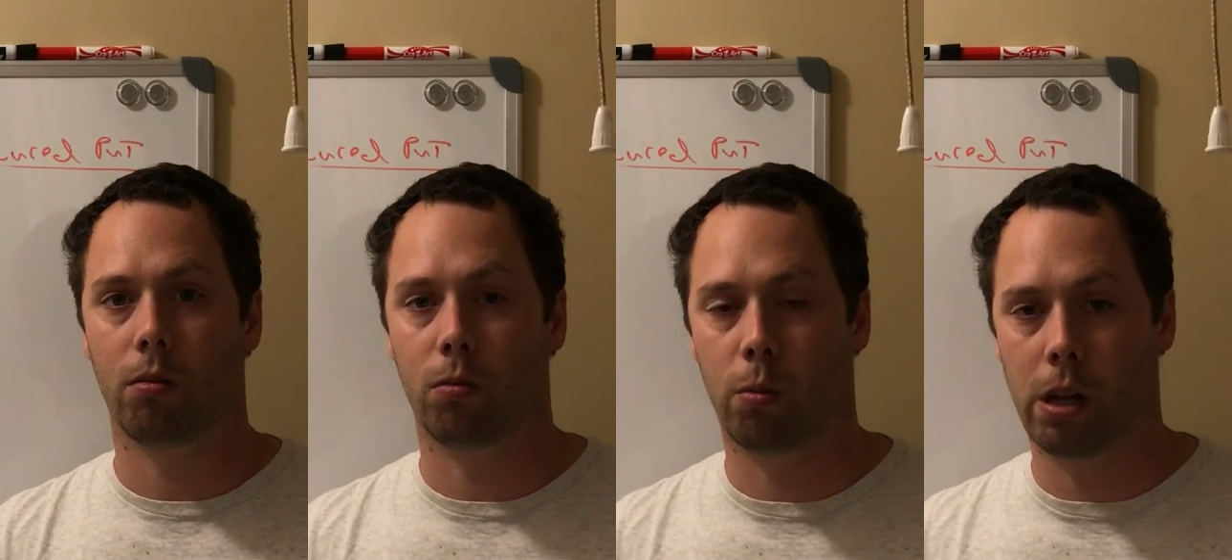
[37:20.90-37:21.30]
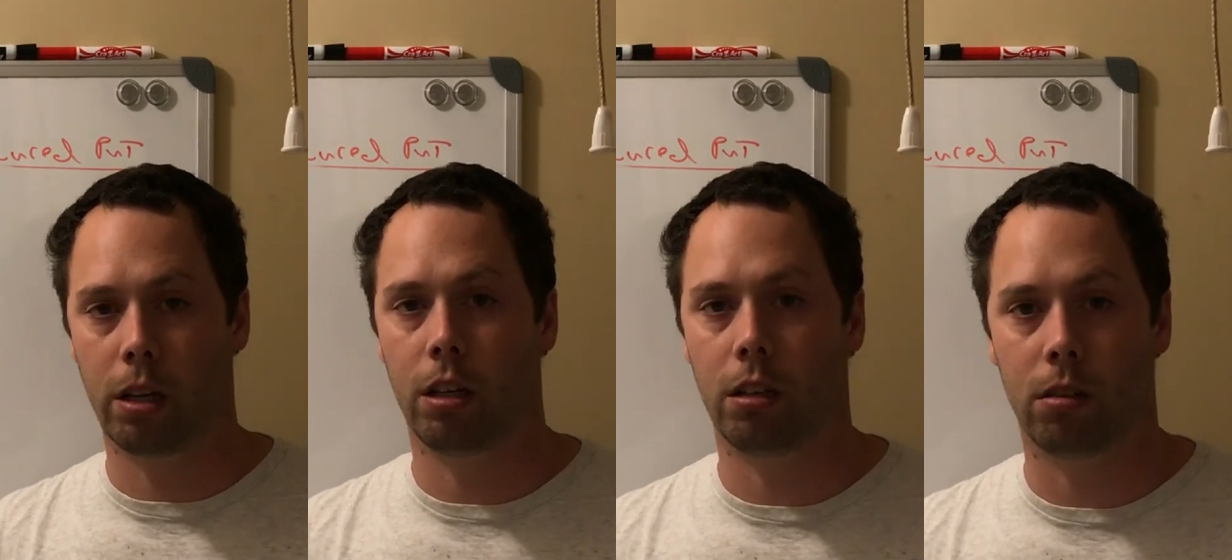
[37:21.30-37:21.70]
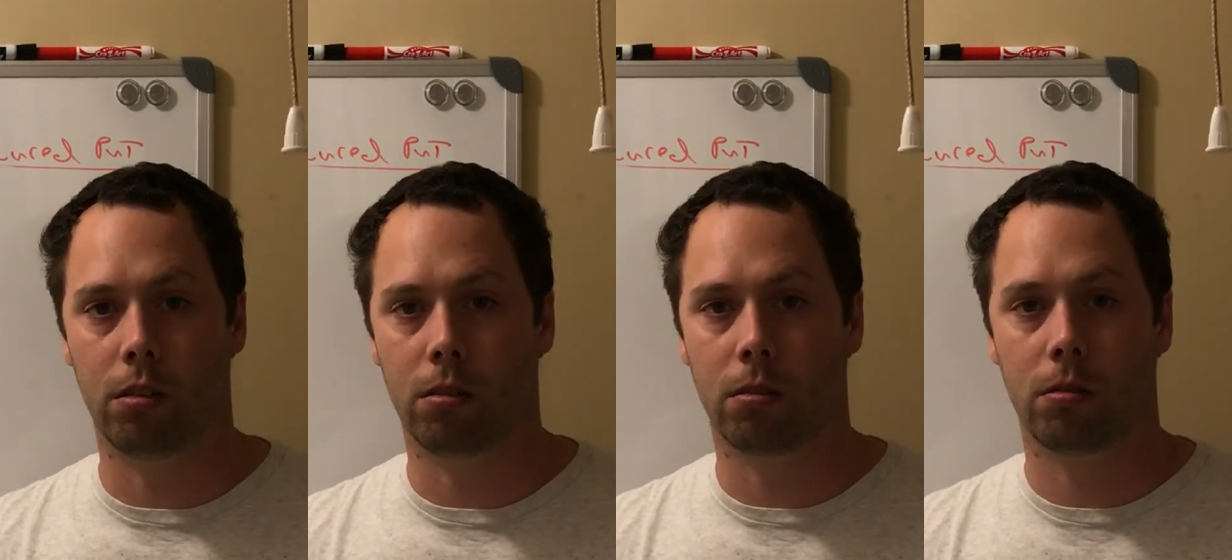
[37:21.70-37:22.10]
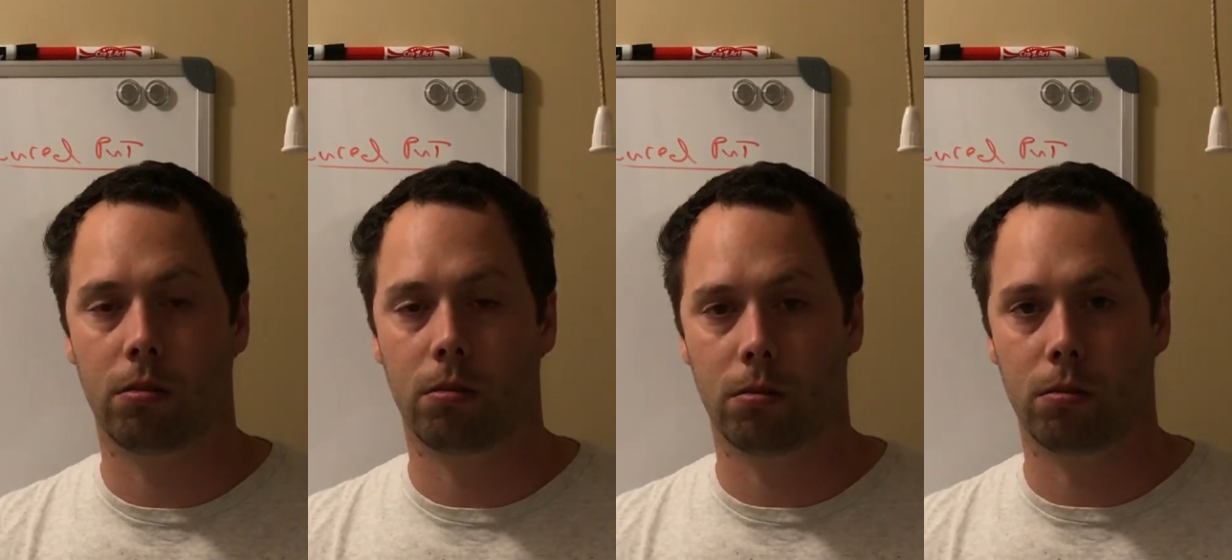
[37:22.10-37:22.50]
when you
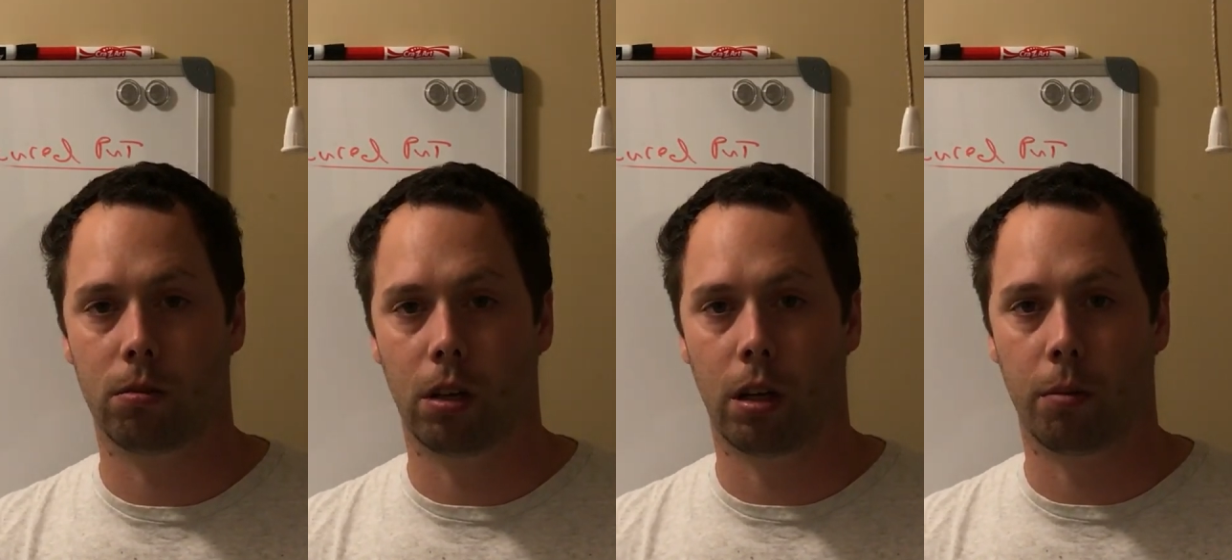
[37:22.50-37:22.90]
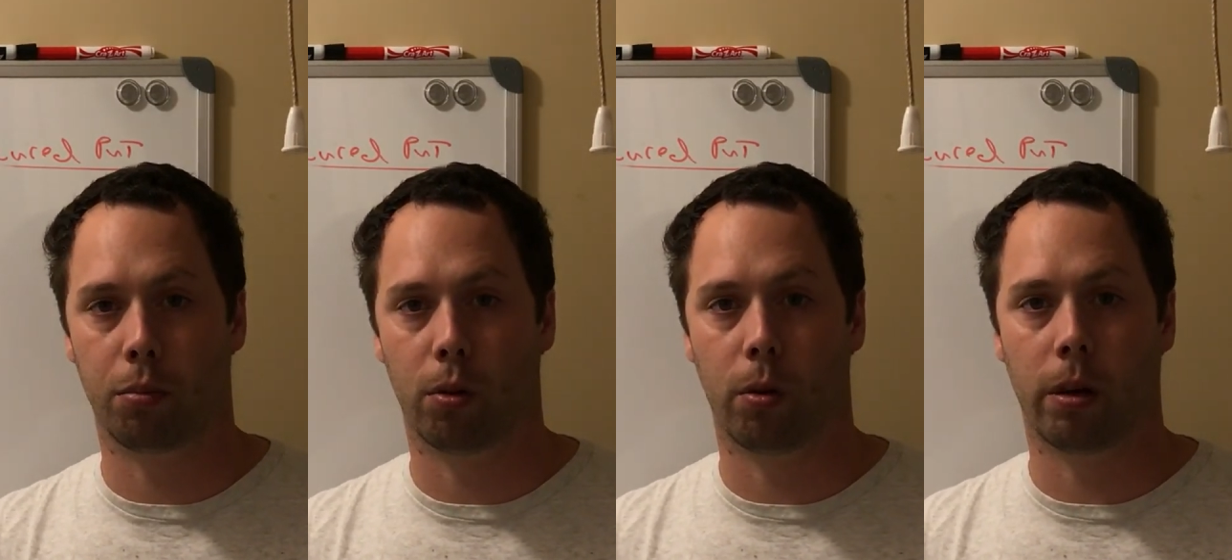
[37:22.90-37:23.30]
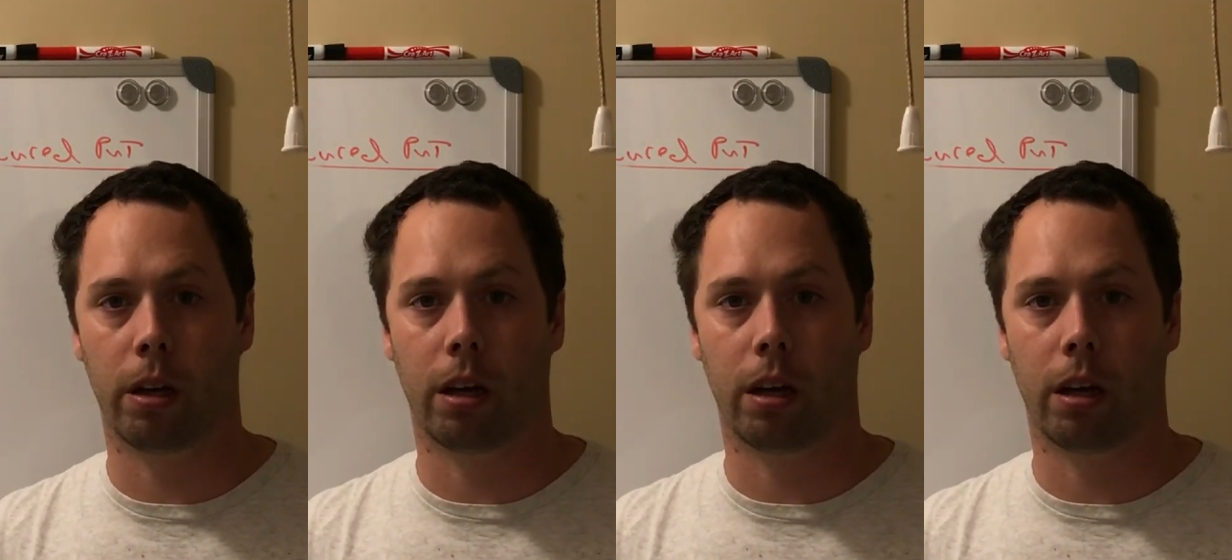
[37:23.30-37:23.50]
employ